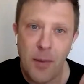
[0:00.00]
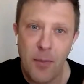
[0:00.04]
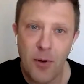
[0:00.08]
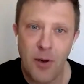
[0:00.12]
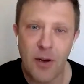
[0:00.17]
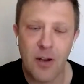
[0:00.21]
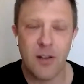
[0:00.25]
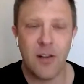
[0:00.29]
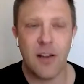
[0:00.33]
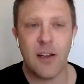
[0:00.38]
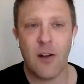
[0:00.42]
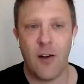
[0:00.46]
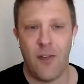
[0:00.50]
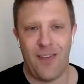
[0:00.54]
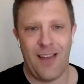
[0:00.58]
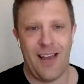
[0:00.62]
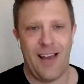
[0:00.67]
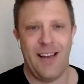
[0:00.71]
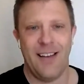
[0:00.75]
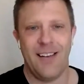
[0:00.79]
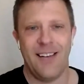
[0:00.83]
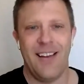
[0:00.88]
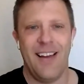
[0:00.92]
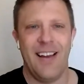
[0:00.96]
people click
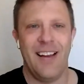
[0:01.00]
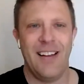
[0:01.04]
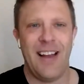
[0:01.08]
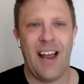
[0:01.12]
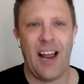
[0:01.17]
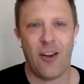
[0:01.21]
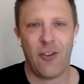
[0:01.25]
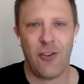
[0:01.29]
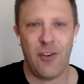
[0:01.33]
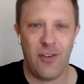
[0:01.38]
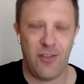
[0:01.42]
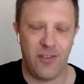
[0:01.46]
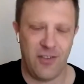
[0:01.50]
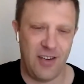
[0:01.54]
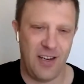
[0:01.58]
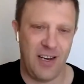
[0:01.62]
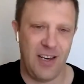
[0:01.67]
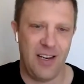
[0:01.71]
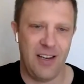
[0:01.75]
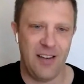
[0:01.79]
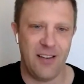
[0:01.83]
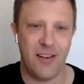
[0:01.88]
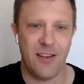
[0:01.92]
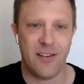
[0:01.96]
on that and actually
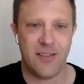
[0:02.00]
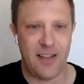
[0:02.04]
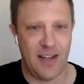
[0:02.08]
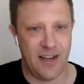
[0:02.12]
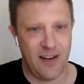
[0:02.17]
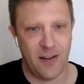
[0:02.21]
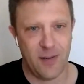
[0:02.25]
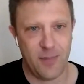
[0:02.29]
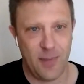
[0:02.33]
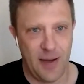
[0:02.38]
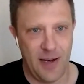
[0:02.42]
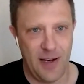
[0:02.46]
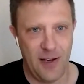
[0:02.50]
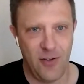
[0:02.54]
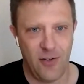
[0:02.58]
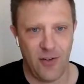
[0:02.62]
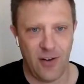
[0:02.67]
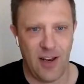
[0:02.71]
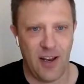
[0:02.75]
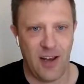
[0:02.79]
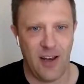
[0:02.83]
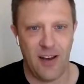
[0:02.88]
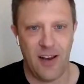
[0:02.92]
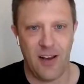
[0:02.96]
see the status
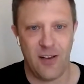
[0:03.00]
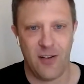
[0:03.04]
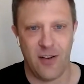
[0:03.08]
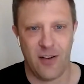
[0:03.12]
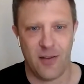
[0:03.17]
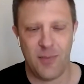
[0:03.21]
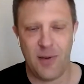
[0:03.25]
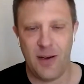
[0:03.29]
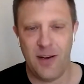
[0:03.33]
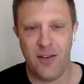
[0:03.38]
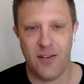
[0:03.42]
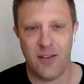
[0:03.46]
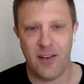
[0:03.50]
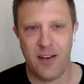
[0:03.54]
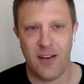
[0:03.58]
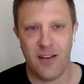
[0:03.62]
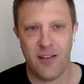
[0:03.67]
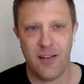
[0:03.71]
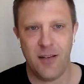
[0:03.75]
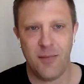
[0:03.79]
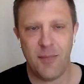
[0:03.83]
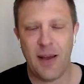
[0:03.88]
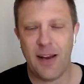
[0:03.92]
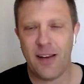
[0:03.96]
page. And it just means
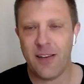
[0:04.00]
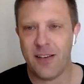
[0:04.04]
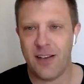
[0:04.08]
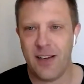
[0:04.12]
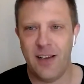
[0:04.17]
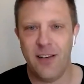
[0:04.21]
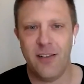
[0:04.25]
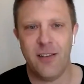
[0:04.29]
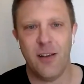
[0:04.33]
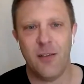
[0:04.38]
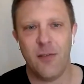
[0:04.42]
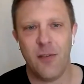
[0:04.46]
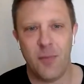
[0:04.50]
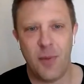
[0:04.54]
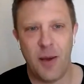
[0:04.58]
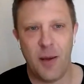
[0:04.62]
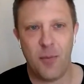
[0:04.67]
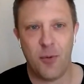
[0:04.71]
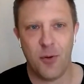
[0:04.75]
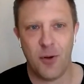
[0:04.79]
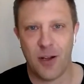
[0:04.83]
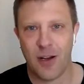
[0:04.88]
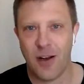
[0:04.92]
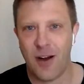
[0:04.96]
that it makes it easier for
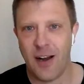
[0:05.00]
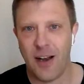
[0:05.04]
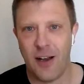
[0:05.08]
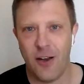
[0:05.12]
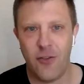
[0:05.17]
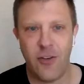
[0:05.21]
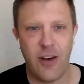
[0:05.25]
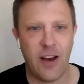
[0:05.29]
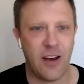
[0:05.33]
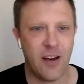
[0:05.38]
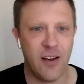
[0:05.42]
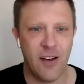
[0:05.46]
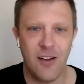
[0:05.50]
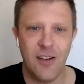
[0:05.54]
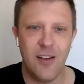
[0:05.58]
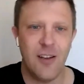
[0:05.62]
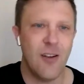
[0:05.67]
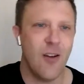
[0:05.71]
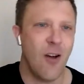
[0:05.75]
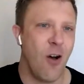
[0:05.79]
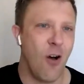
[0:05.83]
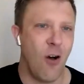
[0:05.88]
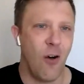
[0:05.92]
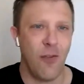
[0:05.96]
people to kind of check
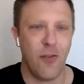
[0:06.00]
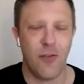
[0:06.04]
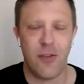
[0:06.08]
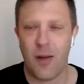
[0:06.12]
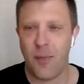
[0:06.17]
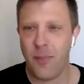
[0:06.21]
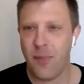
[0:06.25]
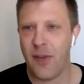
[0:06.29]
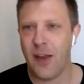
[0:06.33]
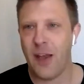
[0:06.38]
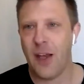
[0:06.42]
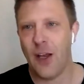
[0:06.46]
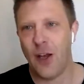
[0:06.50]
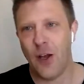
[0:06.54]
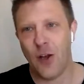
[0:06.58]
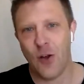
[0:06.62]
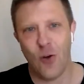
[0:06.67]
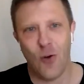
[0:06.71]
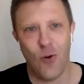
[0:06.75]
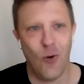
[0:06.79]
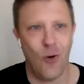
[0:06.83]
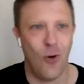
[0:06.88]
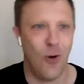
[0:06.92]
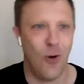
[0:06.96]
on something,